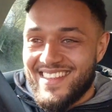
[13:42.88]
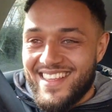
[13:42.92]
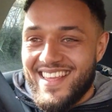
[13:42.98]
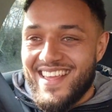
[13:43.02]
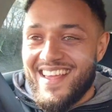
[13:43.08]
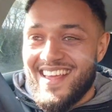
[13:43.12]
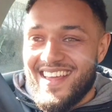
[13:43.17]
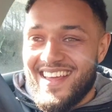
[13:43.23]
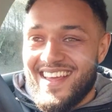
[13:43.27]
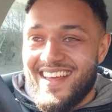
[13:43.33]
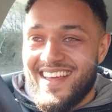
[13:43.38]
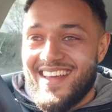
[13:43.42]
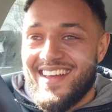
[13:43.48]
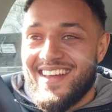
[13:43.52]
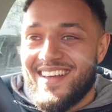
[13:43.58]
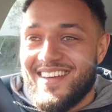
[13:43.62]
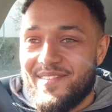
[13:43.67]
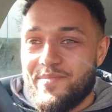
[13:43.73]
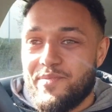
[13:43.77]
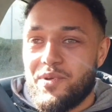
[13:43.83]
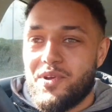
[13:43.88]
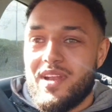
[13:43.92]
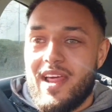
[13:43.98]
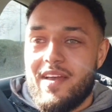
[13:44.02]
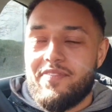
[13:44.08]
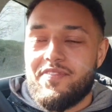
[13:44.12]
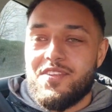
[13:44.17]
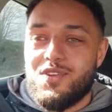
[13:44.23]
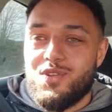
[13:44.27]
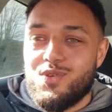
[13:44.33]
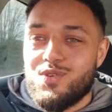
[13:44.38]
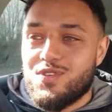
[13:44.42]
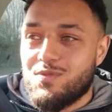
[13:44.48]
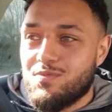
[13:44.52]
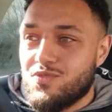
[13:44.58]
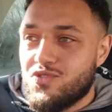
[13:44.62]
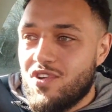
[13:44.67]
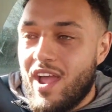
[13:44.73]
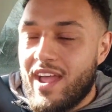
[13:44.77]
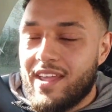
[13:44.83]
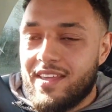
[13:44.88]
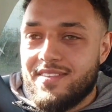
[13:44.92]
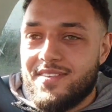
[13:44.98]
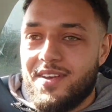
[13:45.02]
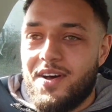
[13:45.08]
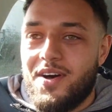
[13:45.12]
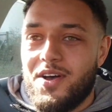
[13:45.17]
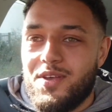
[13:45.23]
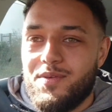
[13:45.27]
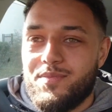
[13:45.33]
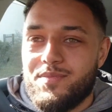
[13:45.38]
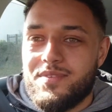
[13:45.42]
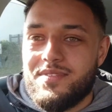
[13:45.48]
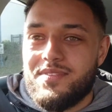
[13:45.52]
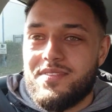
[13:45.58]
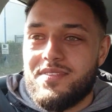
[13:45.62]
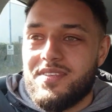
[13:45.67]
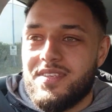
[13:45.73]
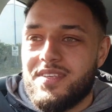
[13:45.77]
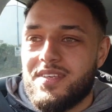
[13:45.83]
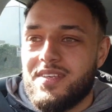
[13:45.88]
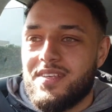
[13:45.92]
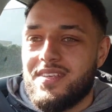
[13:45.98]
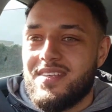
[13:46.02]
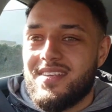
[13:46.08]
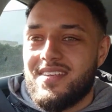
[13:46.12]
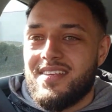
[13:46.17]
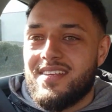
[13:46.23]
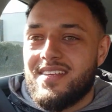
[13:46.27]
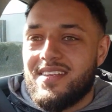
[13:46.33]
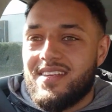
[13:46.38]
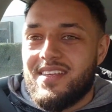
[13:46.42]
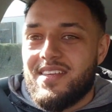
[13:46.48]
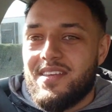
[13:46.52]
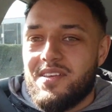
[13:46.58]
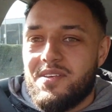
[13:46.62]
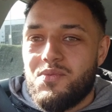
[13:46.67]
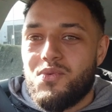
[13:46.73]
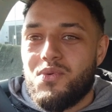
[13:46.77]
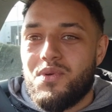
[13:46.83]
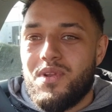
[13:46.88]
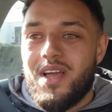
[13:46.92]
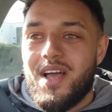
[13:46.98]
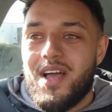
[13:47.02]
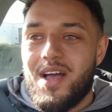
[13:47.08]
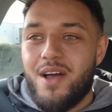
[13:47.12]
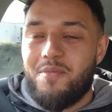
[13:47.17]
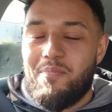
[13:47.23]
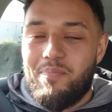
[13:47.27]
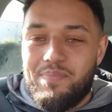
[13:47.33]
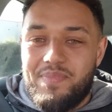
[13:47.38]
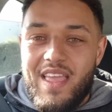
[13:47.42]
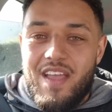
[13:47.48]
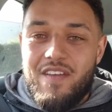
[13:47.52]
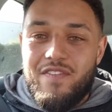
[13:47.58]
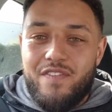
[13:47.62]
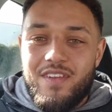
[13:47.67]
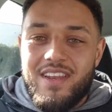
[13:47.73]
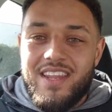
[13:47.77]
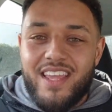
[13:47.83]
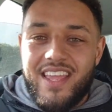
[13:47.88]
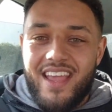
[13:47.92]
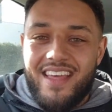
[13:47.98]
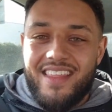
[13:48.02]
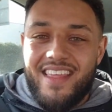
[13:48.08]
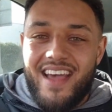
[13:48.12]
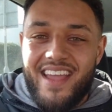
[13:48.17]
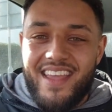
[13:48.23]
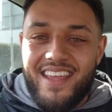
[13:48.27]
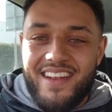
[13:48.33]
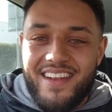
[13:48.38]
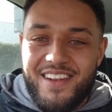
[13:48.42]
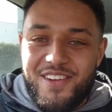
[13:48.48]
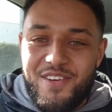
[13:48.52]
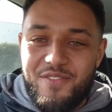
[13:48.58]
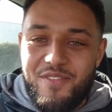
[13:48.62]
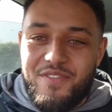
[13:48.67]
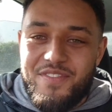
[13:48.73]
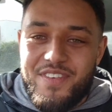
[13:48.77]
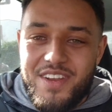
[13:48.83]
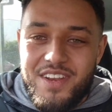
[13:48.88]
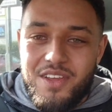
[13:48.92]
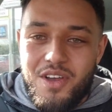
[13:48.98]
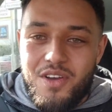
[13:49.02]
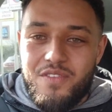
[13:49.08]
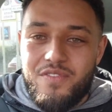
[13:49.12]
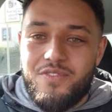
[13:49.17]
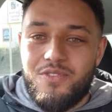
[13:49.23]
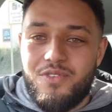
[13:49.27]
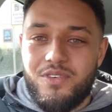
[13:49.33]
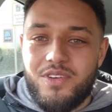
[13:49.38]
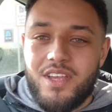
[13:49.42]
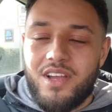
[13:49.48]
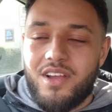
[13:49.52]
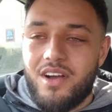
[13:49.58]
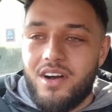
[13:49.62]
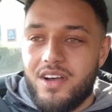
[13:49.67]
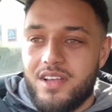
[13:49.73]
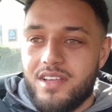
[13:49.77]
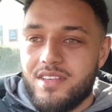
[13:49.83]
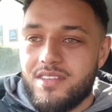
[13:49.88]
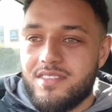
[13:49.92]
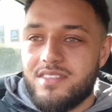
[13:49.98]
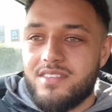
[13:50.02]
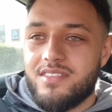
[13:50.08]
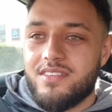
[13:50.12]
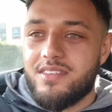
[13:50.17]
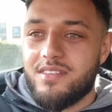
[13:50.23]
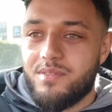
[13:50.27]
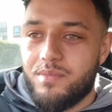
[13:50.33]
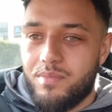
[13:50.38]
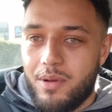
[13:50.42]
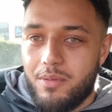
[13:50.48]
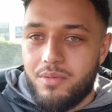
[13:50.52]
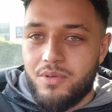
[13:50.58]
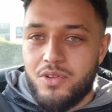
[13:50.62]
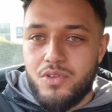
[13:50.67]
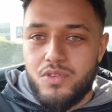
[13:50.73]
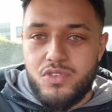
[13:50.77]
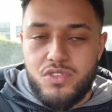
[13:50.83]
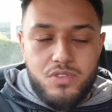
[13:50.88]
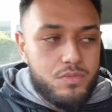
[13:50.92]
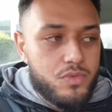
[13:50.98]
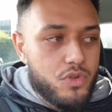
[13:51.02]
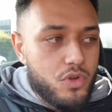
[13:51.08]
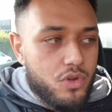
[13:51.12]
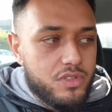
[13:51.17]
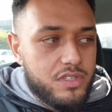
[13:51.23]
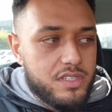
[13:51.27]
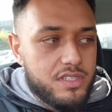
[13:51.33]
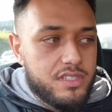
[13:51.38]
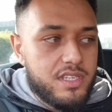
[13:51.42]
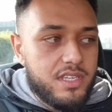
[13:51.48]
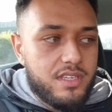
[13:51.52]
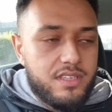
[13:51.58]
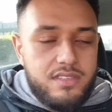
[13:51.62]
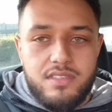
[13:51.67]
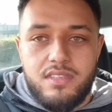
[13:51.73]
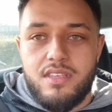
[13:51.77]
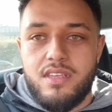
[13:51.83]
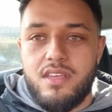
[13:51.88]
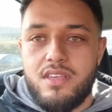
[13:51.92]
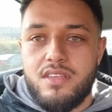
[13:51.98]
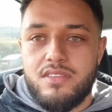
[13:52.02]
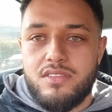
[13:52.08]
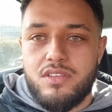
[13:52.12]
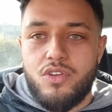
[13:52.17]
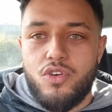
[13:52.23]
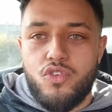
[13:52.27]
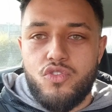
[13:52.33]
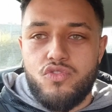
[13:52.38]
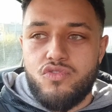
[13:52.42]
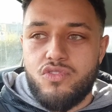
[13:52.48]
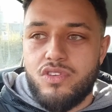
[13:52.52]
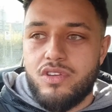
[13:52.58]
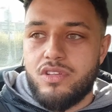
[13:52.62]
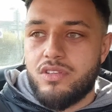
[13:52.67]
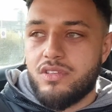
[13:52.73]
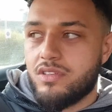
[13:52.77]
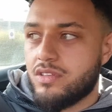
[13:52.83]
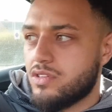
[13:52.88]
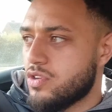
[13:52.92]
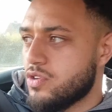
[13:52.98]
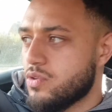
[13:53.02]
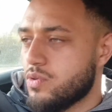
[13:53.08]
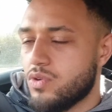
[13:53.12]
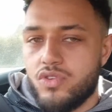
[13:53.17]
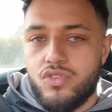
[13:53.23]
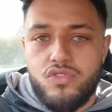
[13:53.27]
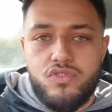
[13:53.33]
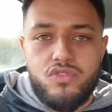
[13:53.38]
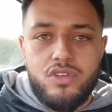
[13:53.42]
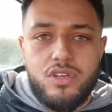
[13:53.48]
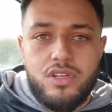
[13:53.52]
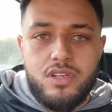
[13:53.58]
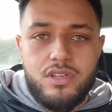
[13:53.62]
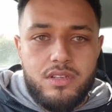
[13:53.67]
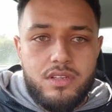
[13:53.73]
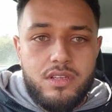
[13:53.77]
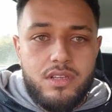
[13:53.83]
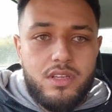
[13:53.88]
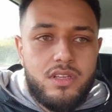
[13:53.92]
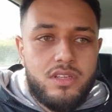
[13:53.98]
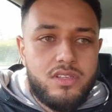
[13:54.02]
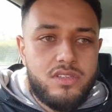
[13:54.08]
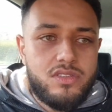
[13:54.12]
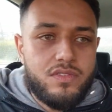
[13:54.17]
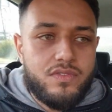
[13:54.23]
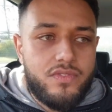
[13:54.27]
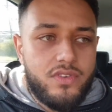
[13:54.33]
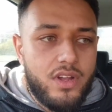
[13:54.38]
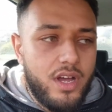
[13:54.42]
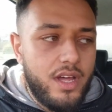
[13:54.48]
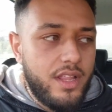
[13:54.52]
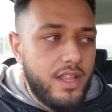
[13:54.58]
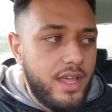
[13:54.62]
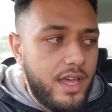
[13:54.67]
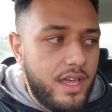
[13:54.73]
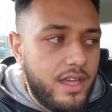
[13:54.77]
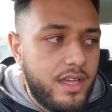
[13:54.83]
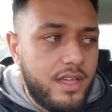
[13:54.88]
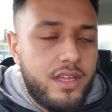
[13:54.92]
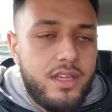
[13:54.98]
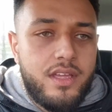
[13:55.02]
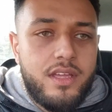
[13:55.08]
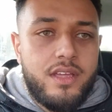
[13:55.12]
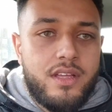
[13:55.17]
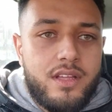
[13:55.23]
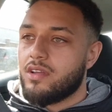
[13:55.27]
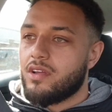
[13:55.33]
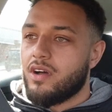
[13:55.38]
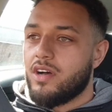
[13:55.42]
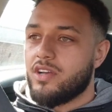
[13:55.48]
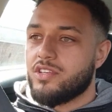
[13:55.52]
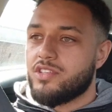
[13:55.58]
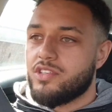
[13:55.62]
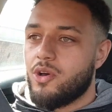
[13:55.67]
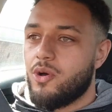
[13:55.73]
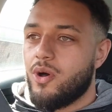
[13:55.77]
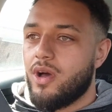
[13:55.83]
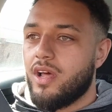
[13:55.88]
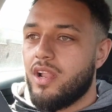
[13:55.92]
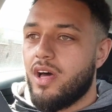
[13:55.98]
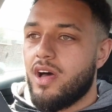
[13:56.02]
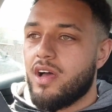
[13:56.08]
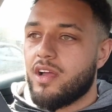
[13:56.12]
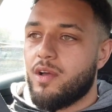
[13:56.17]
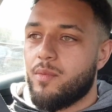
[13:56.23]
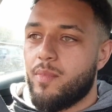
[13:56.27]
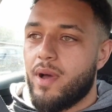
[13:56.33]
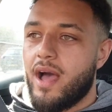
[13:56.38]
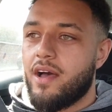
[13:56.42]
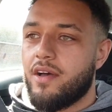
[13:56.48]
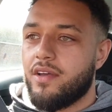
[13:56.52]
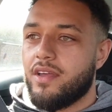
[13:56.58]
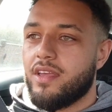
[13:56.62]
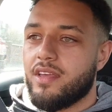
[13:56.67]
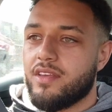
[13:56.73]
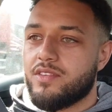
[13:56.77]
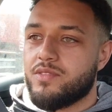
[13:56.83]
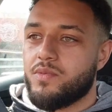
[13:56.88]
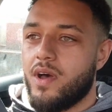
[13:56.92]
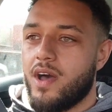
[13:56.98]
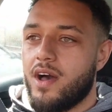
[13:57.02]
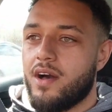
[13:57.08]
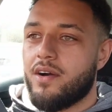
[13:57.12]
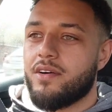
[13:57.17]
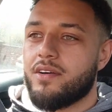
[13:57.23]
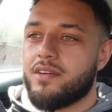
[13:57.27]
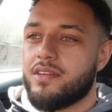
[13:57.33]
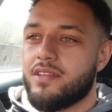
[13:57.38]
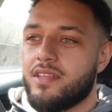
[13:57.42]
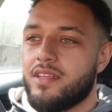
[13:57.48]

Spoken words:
Yeah, we're gonna have to do some draggy times. We'll definitely get that in another video for you guys. Probably do some 0 to 60s and 100, 200, stuff like that. Guys, you know what I like about it as well?